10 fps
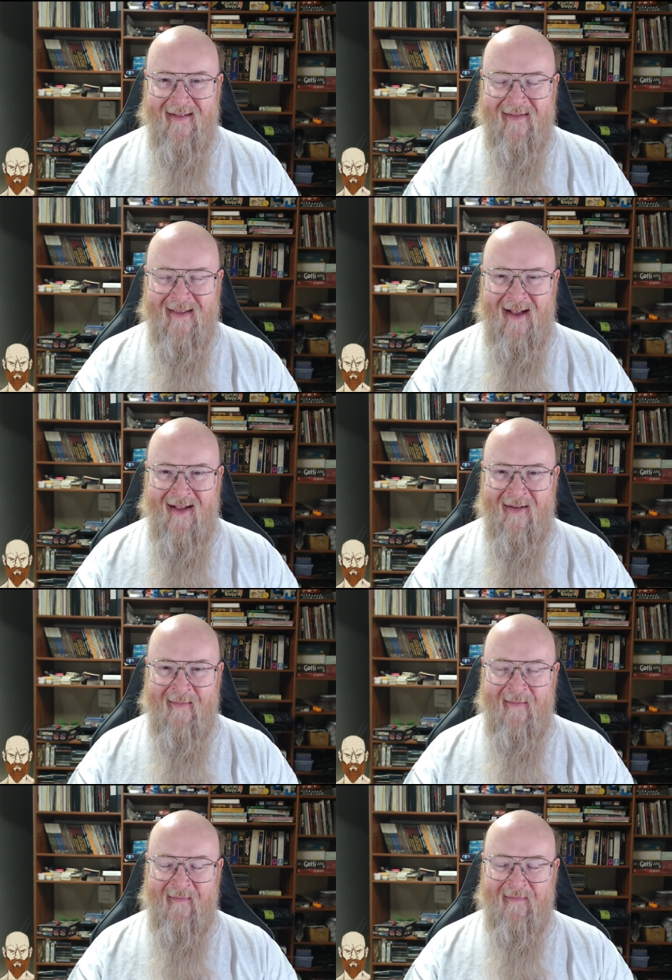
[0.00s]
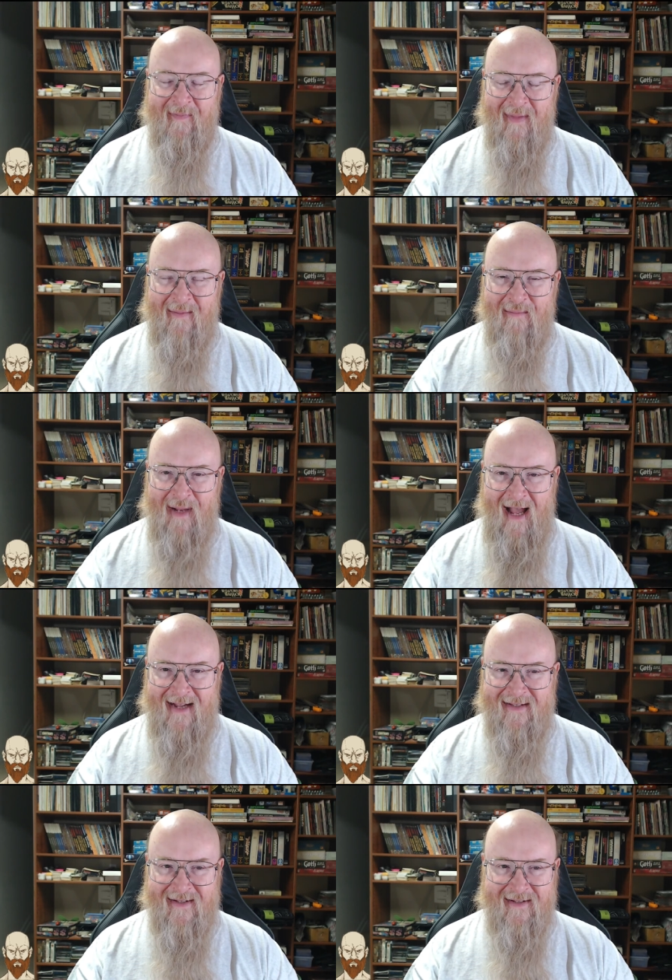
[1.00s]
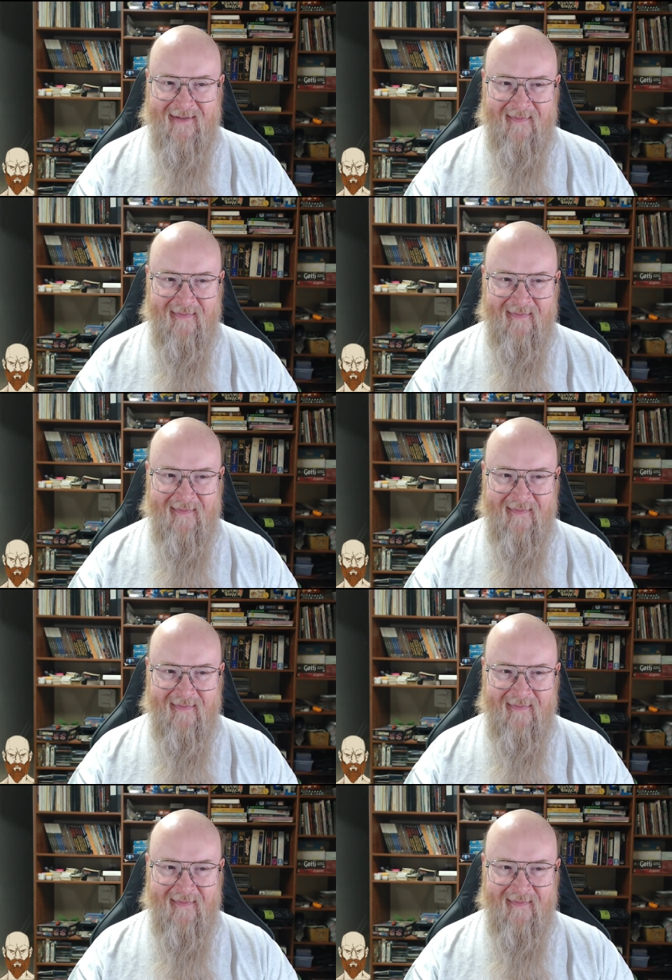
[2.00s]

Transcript: the um, blights?